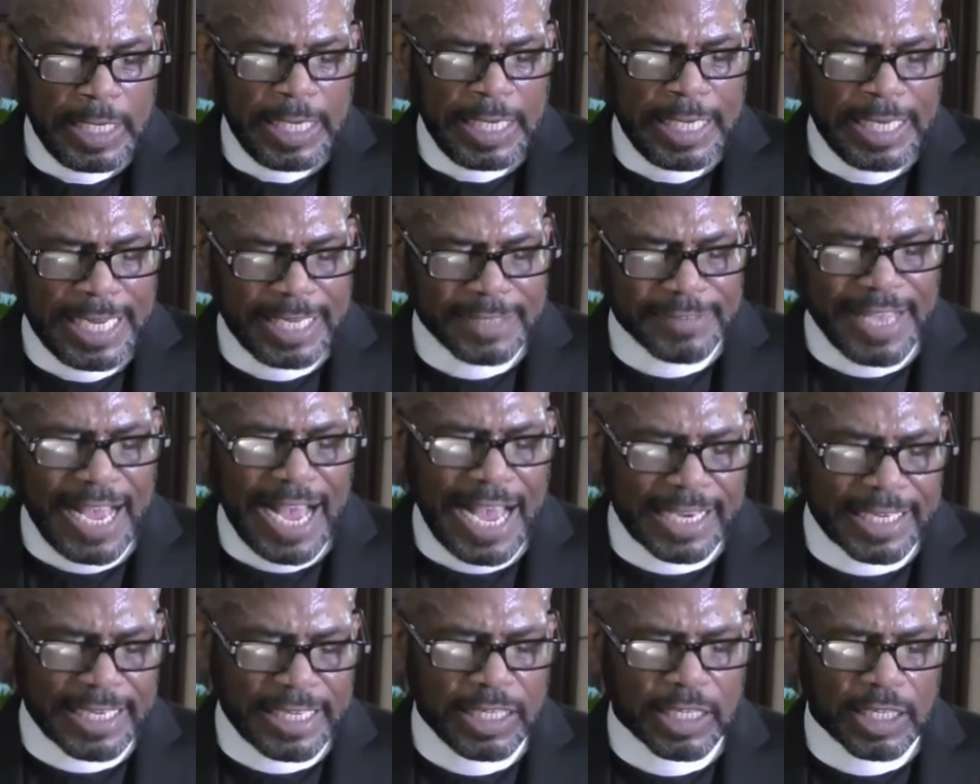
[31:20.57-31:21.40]
And as
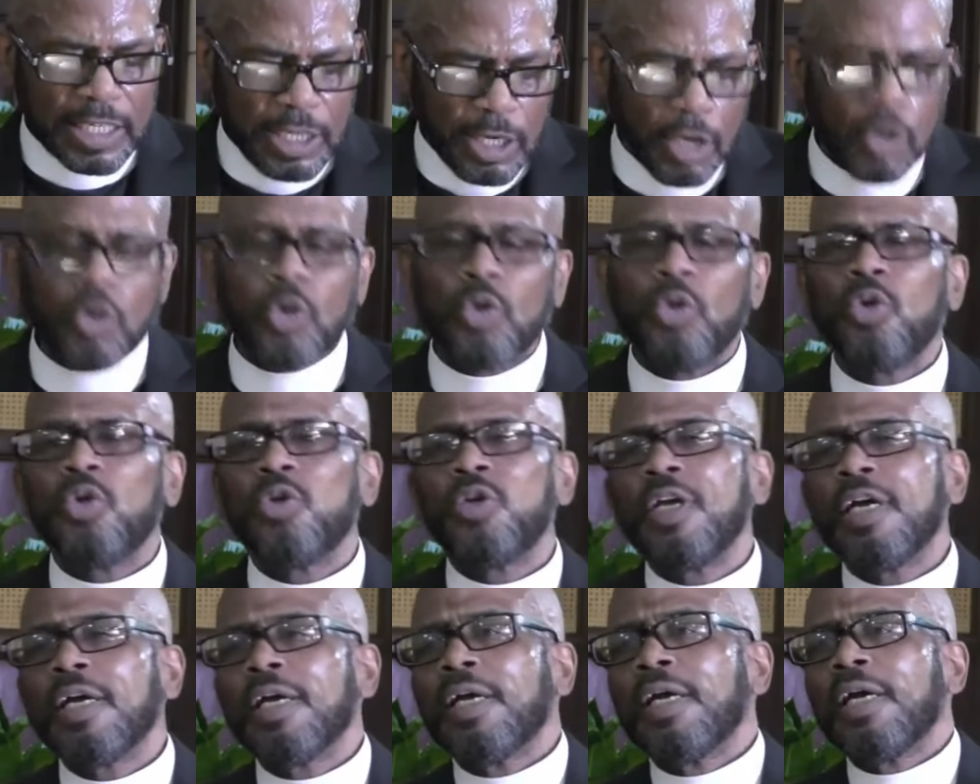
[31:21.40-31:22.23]
I
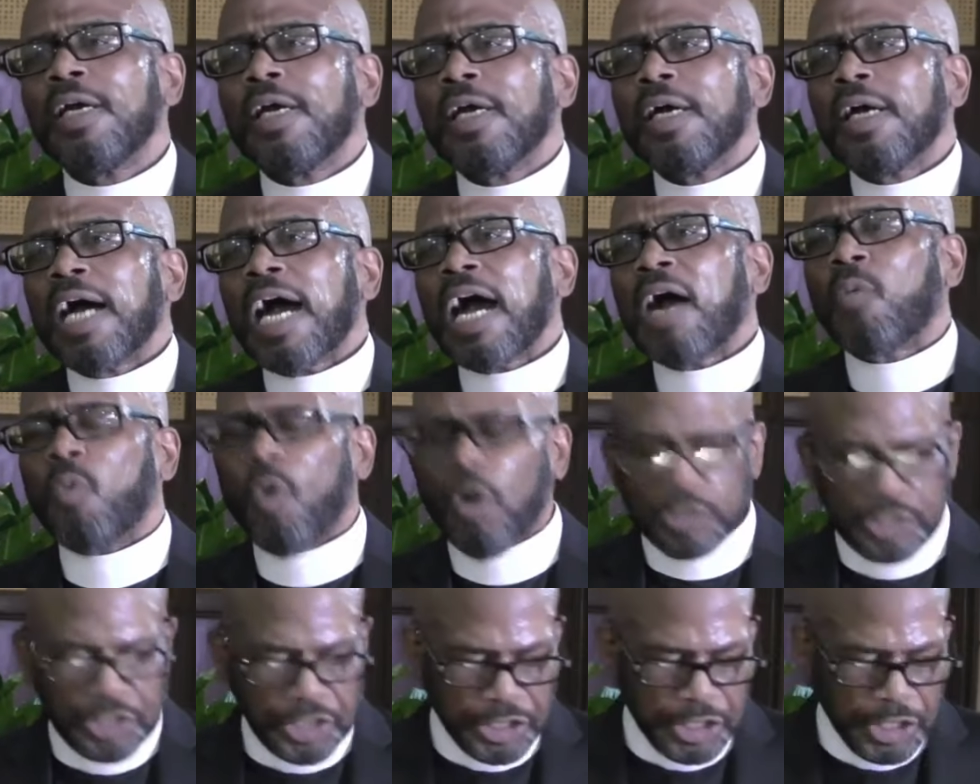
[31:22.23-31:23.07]
conclude, I
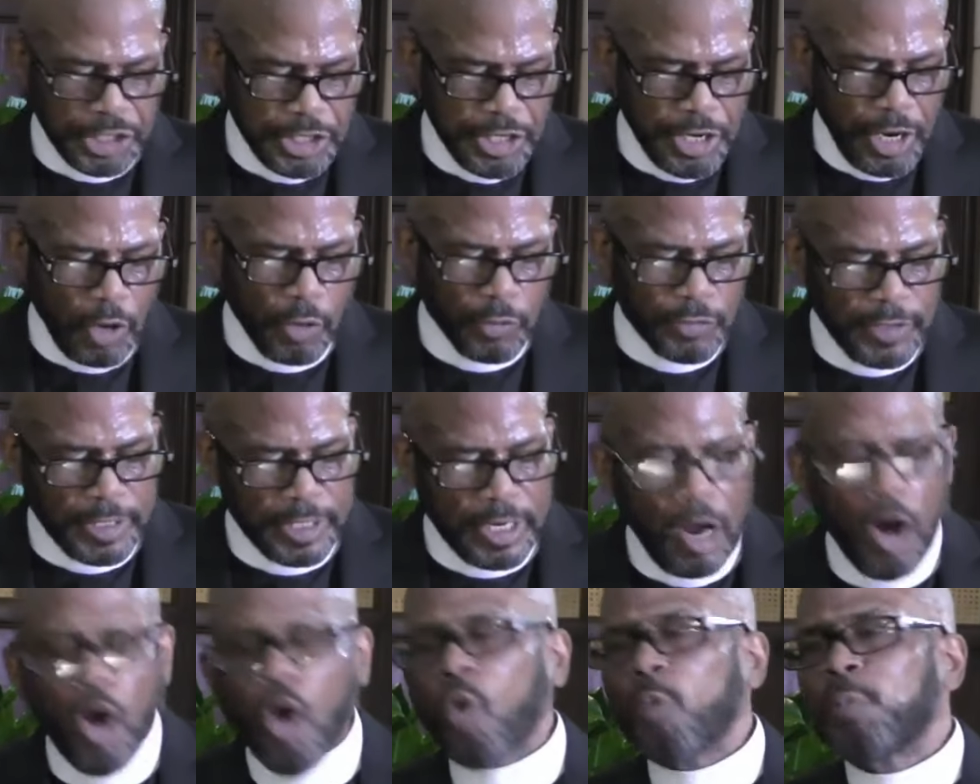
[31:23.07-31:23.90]
want you to know that
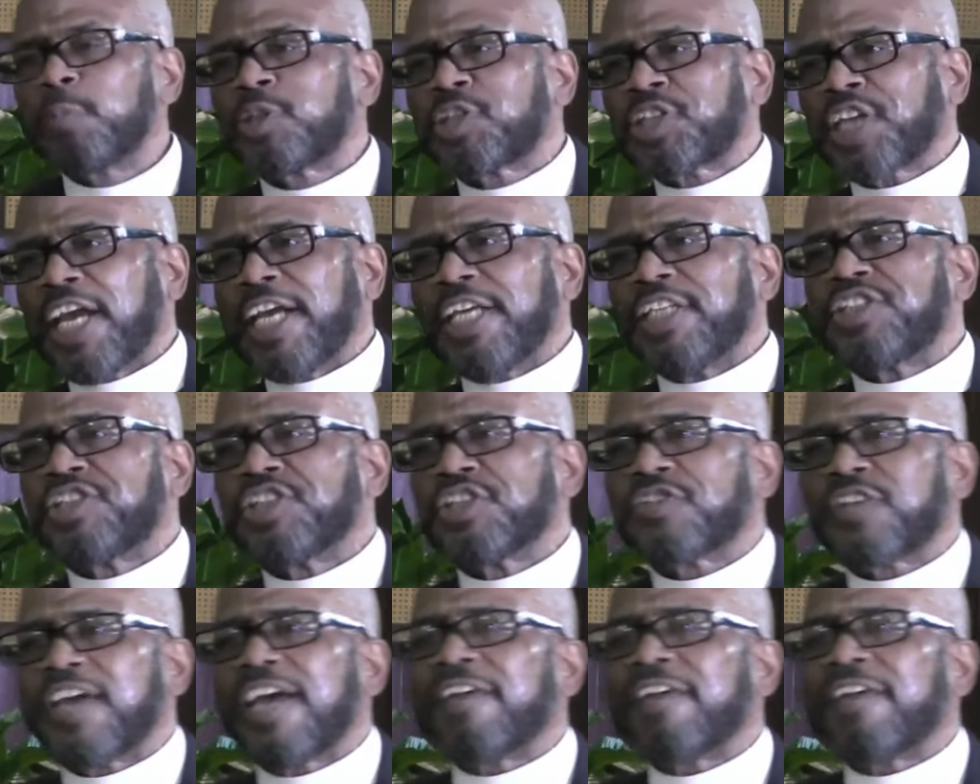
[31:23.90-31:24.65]
hope changes